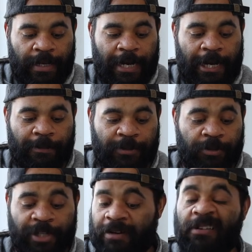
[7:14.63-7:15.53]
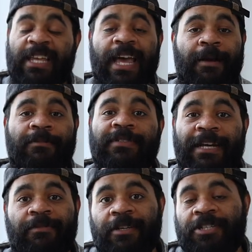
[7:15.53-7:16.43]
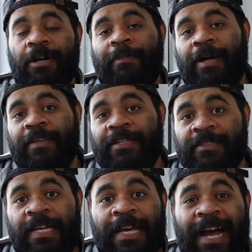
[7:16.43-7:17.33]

So generally, yeah, definitely jump on this.